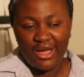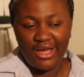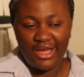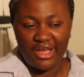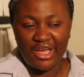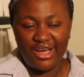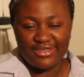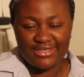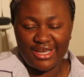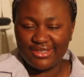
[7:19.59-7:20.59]
I
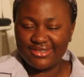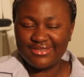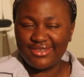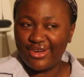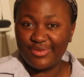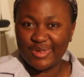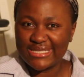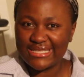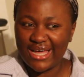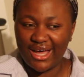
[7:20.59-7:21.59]
was like, no, what's
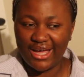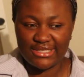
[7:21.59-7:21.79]
that?